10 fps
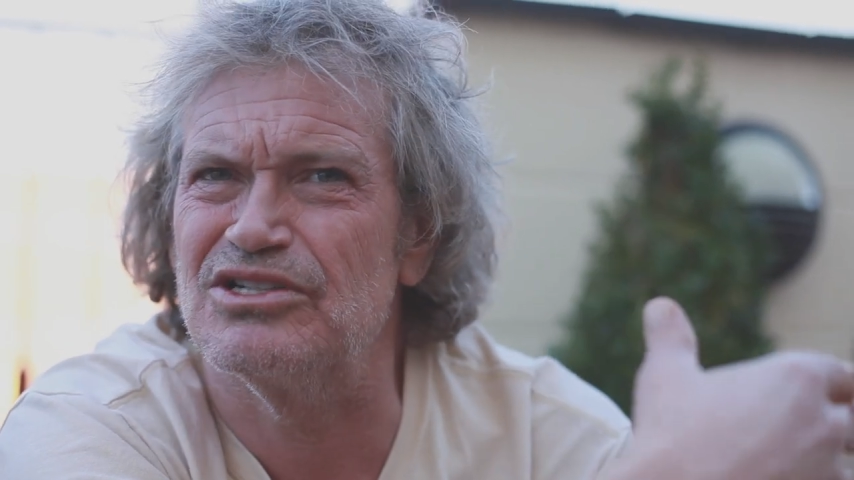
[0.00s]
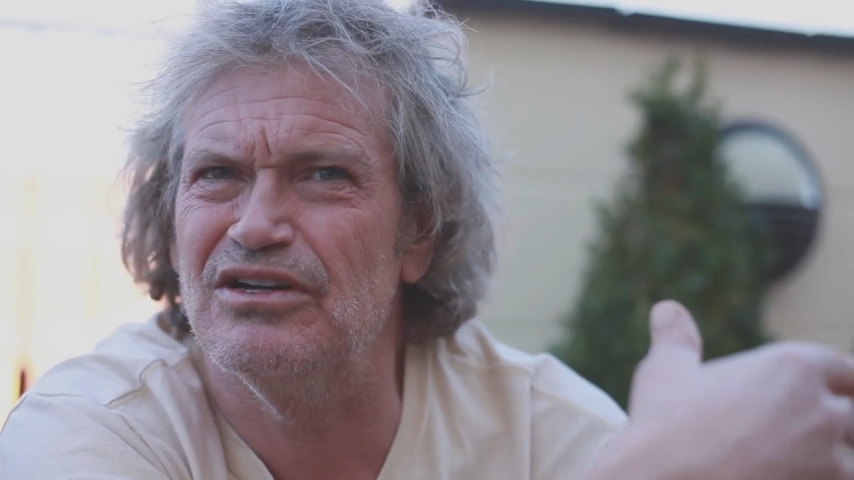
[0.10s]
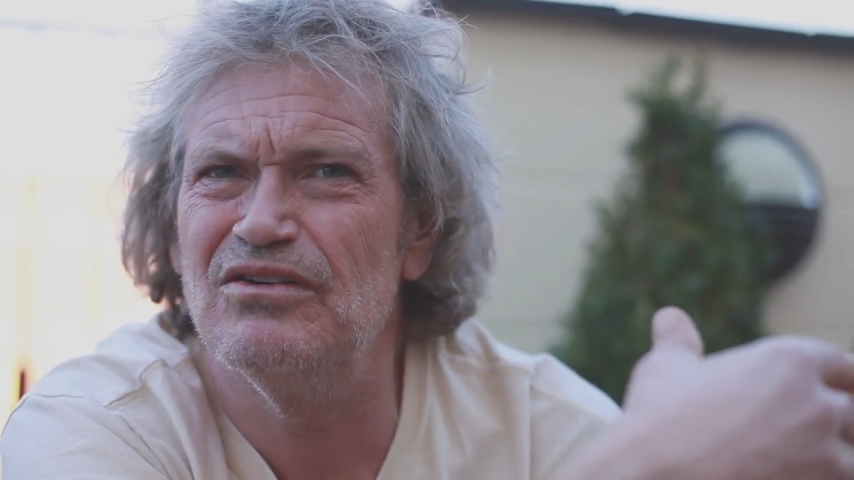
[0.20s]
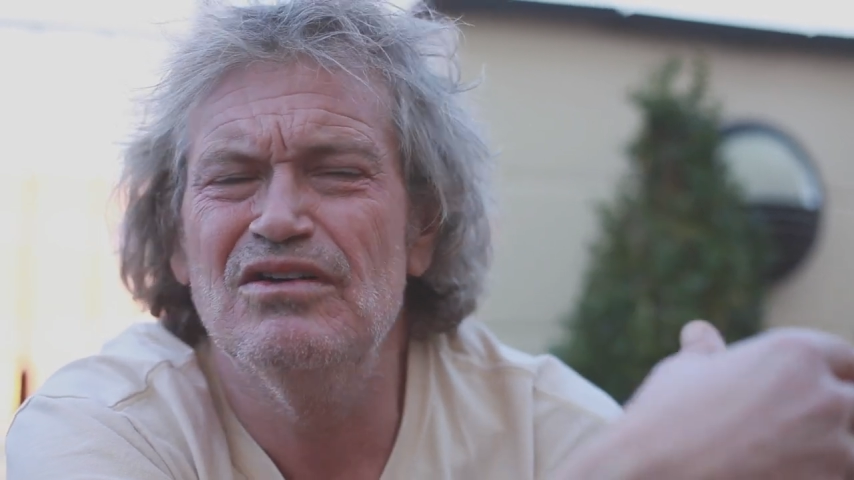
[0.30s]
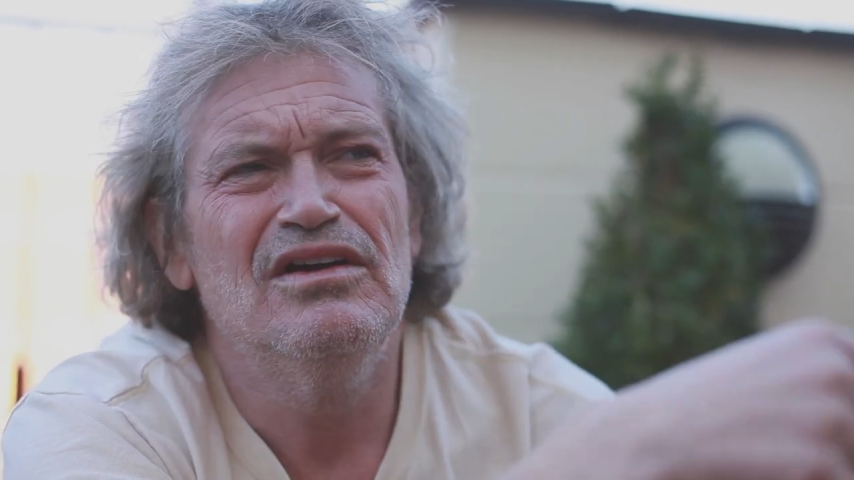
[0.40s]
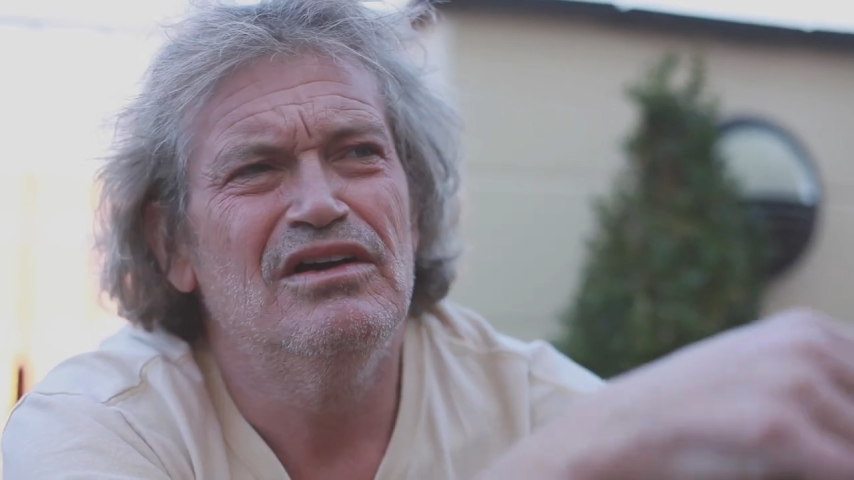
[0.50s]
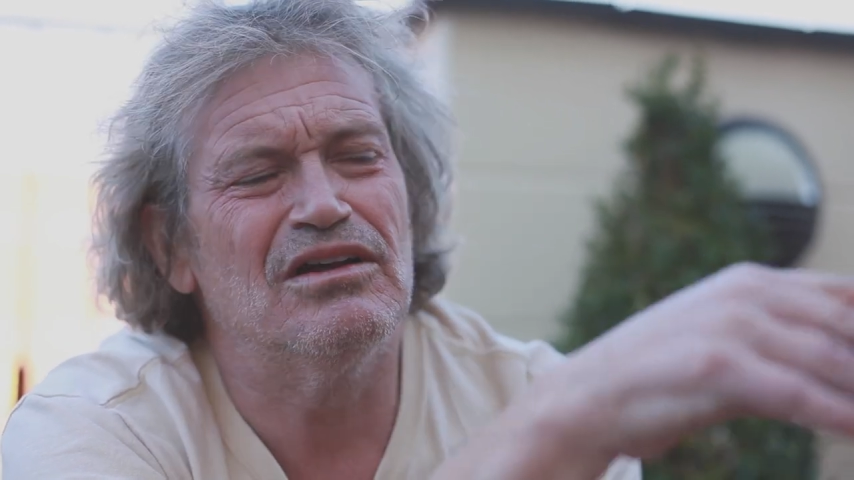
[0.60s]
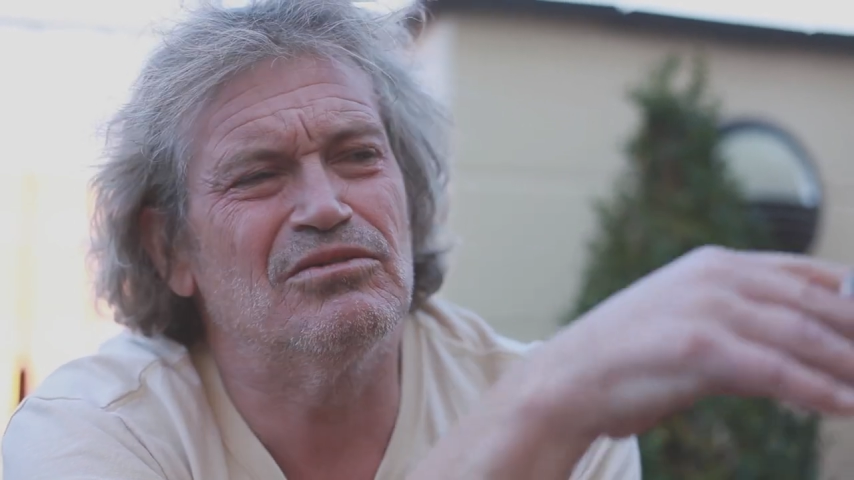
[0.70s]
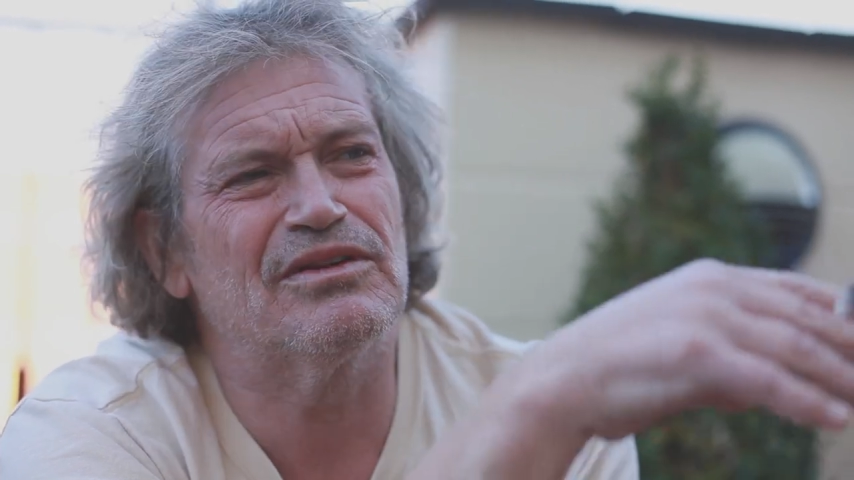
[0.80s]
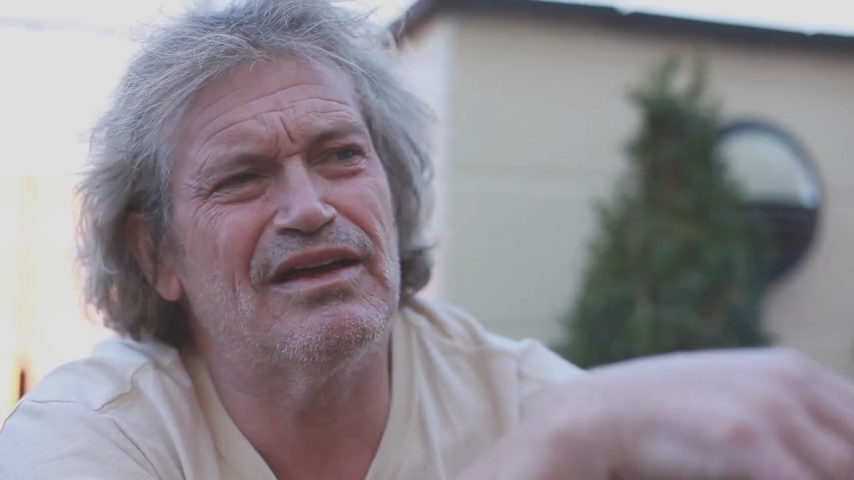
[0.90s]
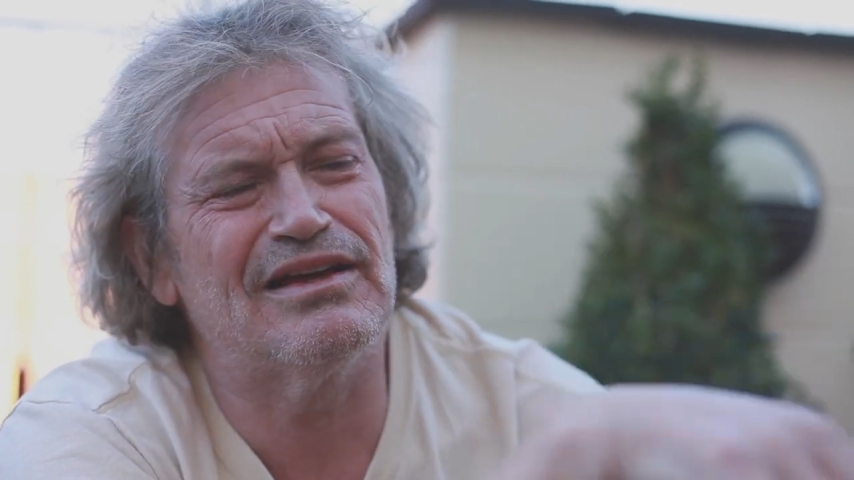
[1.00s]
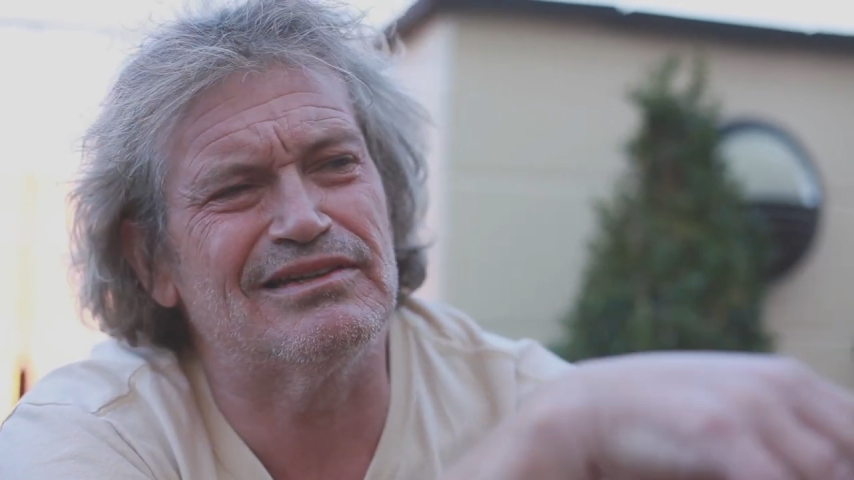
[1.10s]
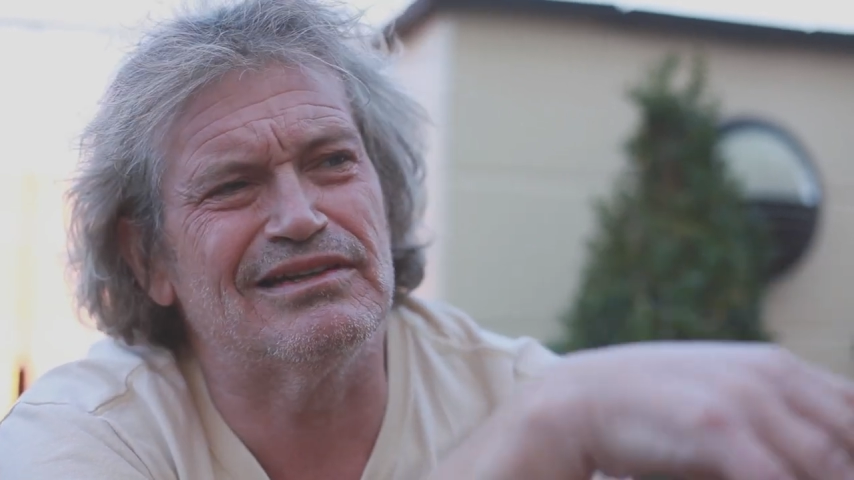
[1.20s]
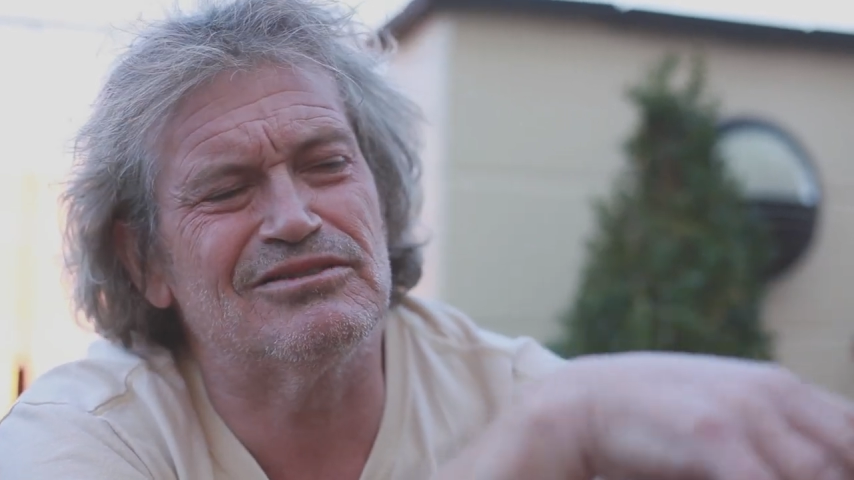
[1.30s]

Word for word: You know, and what that did